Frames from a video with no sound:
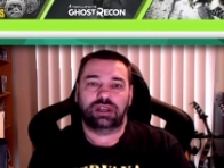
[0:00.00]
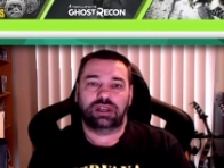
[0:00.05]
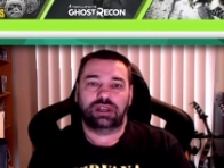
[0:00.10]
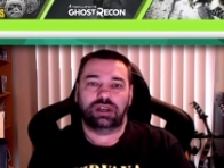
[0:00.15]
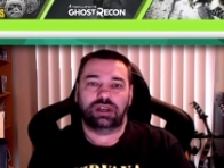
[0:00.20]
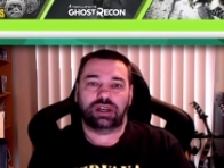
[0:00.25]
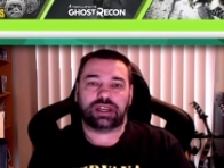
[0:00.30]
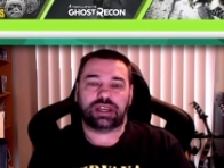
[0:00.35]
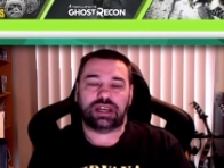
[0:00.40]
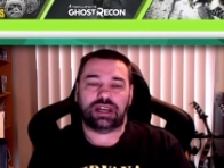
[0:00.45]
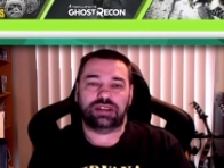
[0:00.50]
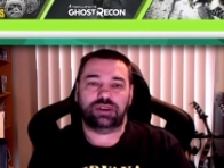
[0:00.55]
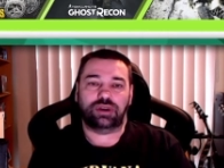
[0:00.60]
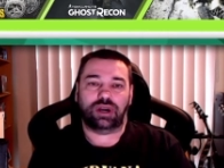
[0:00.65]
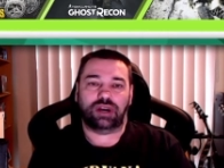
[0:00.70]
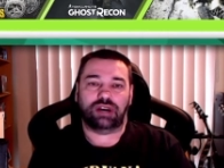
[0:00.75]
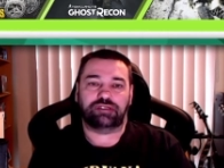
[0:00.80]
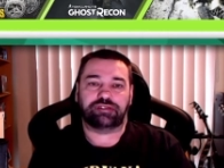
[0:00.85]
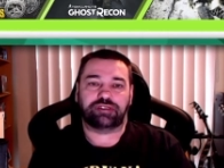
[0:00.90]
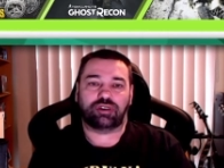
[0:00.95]
okay, you
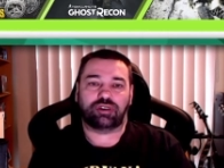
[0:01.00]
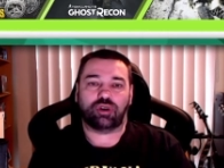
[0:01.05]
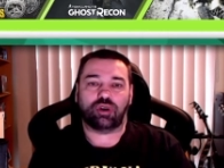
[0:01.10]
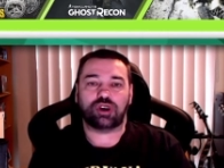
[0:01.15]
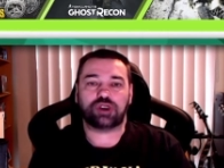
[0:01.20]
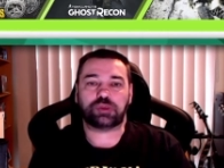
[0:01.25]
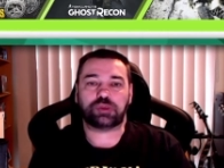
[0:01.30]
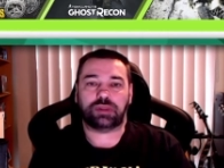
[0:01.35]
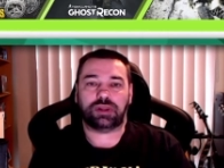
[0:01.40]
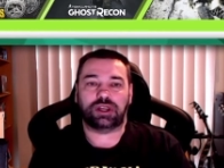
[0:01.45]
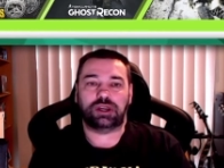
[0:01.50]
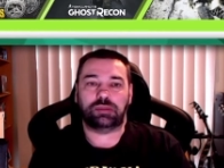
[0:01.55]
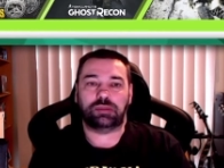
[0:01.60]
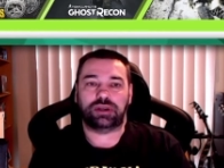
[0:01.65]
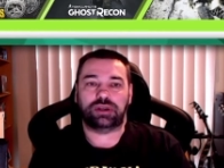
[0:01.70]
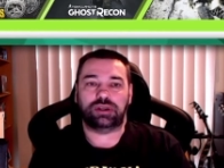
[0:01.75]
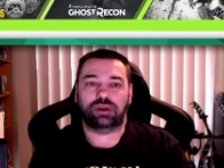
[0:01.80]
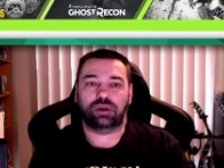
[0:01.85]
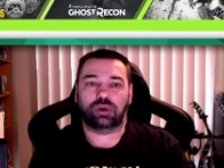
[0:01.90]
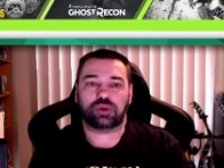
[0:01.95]
have crossplay,
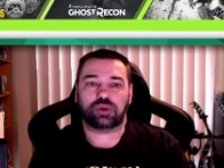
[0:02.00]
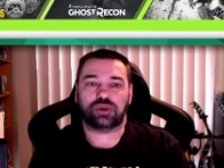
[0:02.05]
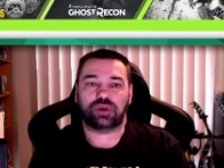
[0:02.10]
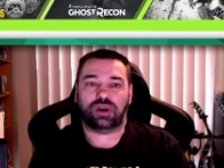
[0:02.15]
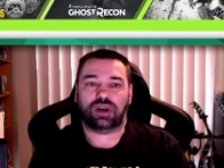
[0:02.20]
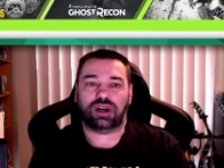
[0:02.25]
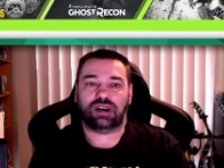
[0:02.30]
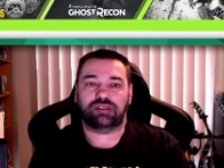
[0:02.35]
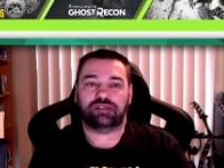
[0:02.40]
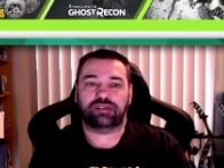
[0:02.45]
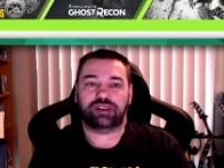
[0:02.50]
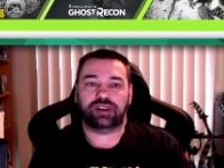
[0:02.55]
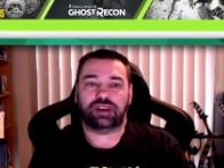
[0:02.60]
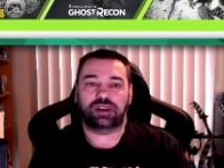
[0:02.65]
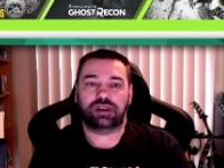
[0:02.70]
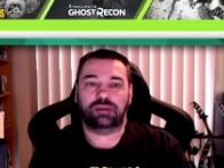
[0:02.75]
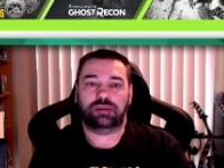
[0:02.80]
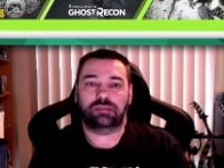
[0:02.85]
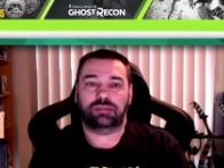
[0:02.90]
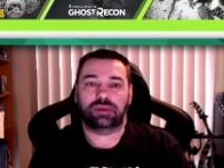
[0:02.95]
but you also have
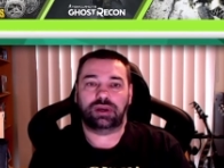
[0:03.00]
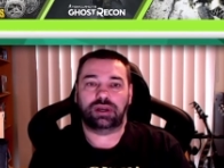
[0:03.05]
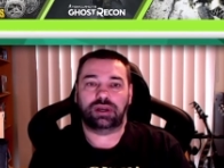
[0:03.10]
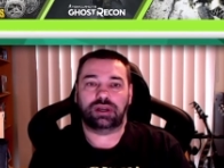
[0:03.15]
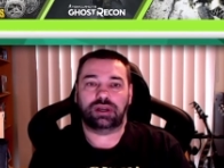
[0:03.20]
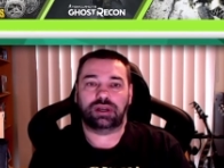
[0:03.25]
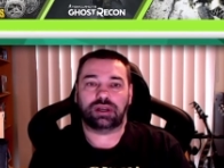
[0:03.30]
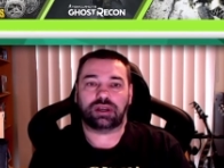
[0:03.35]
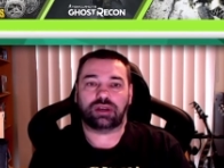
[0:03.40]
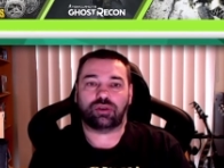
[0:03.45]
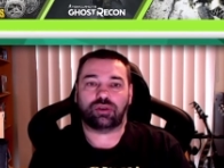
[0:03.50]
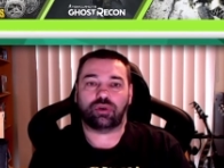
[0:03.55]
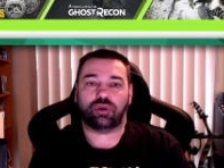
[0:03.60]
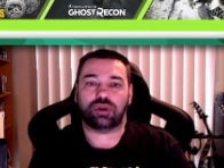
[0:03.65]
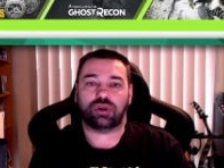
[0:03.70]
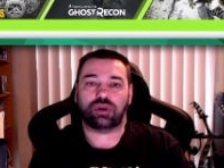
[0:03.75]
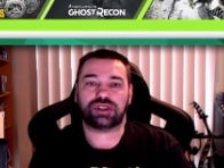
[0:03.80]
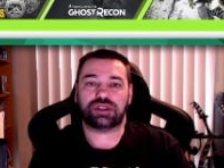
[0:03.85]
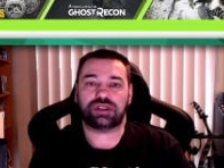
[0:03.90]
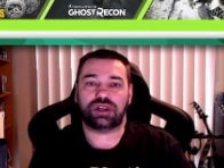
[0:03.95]
um,
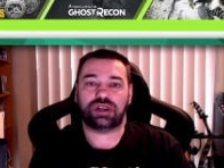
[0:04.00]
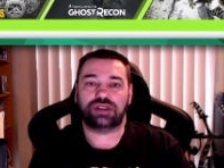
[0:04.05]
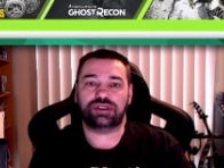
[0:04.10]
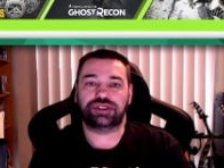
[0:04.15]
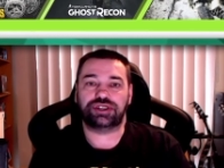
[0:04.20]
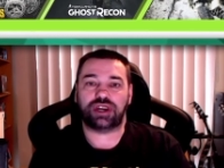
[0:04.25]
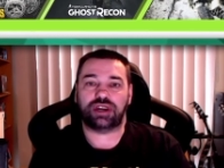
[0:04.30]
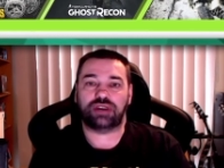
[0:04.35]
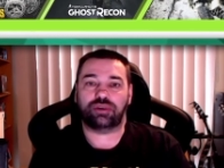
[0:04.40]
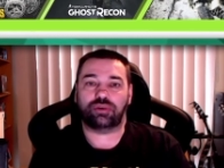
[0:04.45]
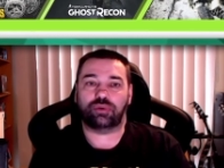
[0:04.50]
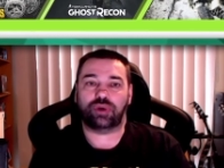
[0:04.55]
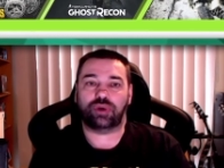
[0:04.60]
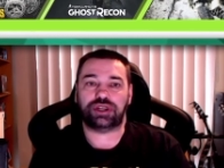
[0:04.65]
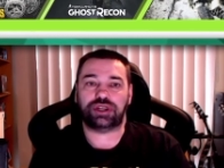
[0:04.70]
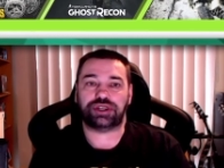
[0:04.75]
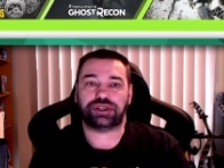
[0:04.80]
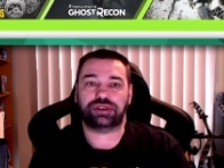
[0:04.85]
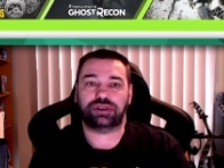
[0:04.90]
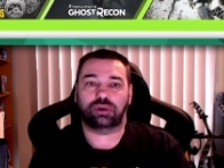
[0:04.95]
cross
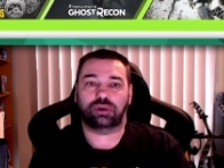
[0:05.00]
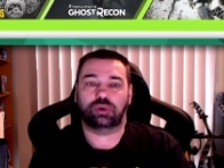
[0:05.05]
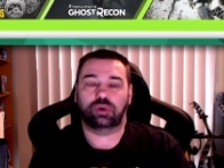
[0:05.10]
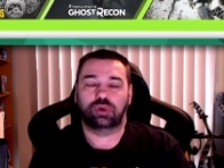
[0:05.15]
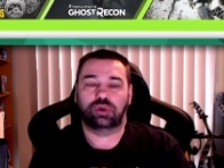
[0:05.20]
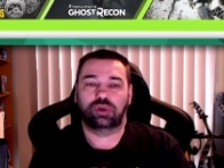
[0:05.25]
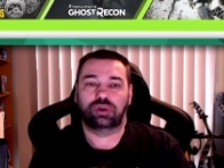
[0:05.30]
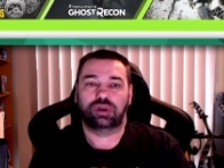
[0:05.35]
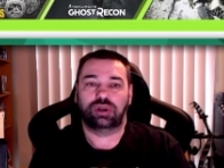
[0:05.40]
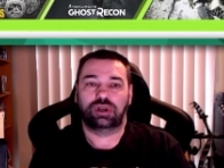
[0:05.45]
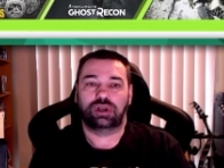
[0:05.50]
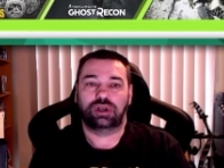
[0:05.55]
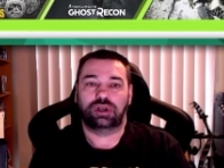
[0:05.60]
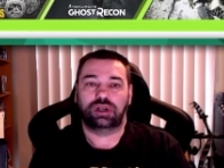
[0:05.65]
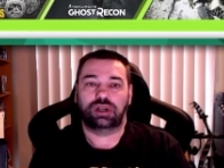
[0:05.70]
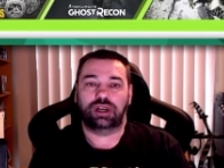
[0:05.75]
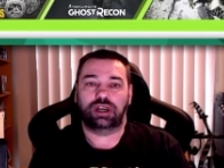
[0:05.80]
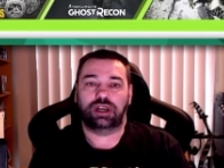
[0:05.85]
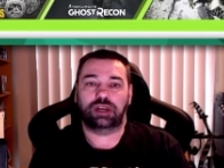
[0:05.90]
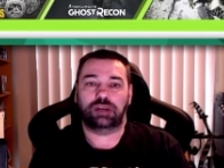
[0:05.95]
generational
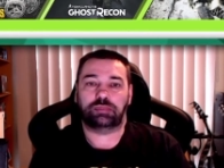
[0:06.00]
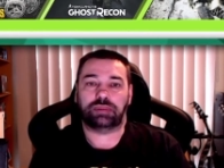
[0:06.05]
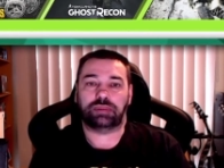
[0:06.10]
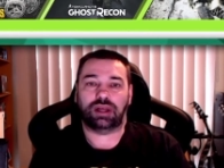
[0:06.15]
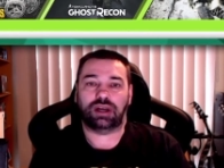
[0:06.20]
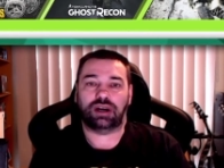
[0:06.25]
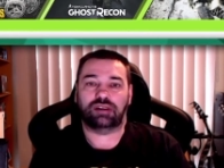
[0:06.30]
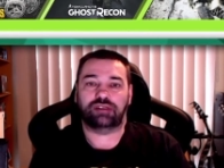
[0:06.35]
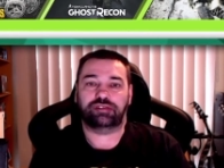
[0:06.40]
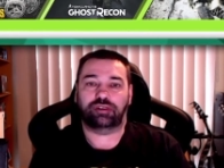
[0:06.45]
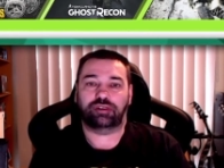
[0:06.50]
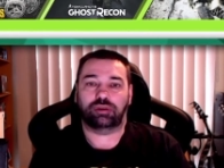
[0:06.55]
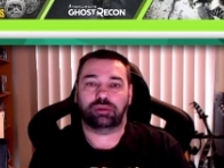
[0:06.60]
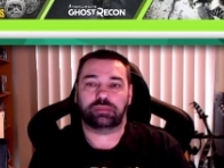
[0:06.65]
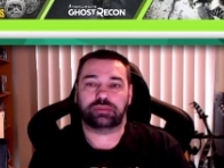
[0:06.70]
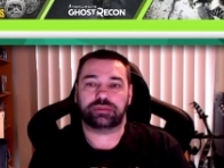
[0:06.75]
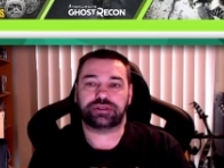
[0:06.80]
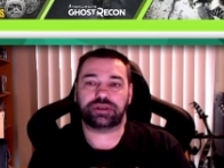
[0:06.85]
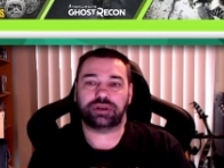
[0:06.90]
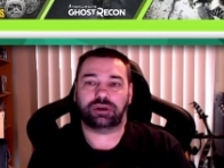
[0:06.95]
uh,
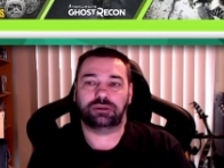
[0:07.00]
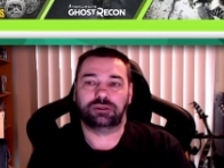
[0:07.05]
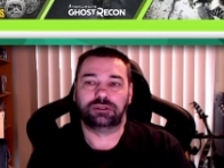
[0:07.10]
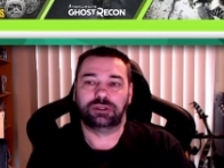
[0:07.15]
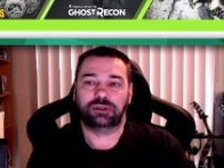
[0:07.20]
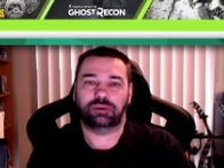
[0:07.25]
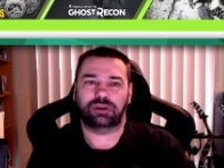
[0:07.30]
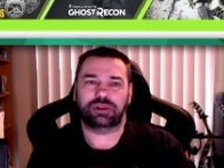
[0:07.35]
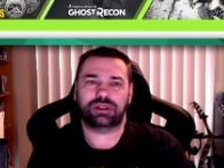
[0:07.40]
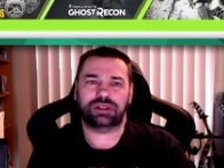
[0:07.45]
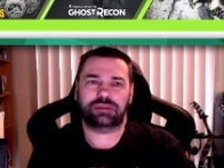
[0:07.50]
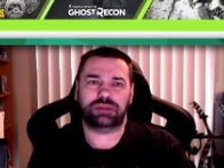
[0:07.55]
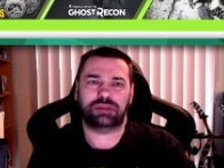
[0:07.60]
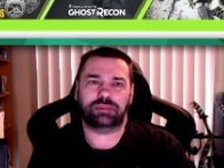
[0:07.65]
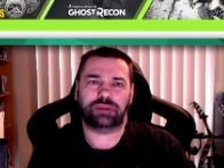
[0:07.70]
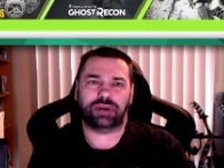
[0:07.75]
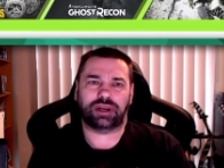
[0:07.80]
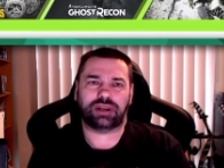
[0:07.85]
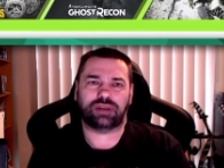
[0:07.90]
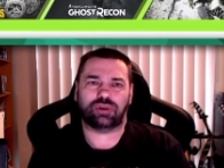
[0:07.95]
platforms. So, what do I mean
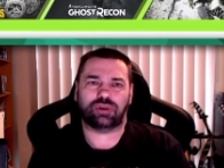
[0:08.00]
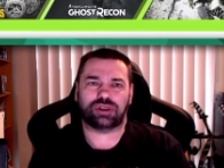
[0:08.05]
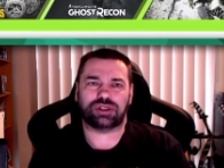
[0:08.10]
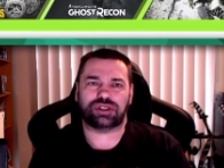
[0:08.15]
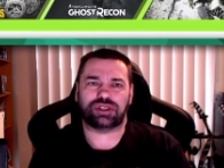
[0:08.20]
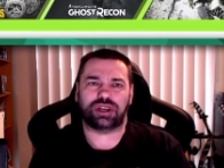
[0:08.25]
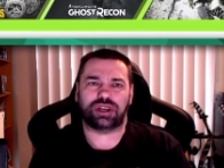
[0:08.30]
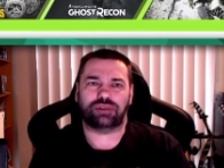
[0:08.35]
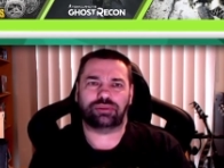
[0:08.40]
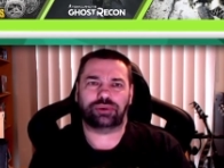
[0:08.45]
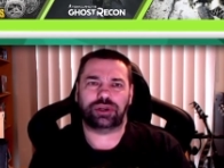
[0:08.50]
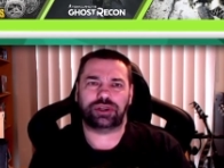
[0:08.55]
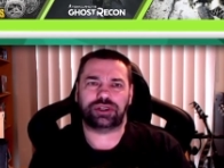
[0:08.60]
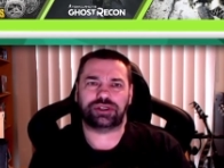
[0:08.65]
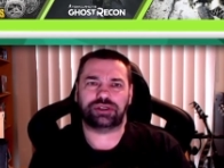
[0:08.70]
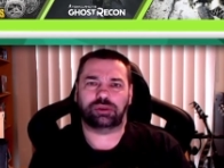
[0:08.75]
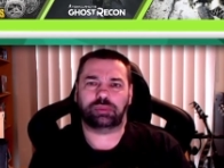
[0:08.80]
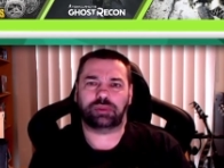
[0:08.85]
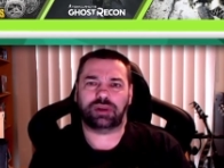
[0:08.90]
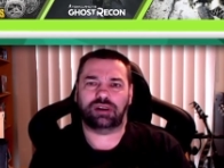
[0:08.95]
by cross
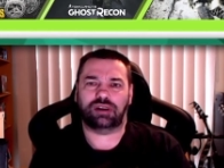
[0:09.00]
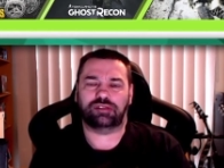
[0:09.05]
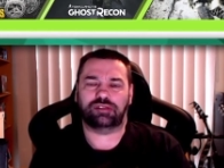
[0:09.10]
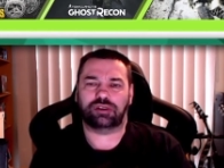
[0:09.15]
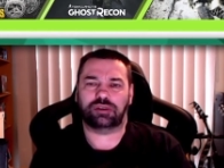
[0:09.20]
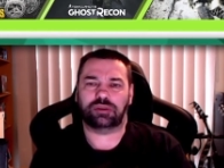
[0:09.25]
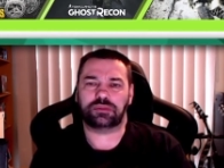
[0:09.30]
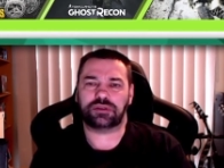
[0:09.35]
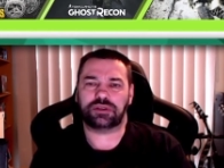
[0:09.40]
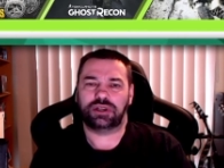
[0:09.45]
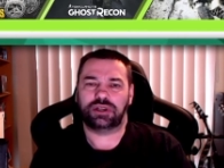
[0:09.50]
generational platforms?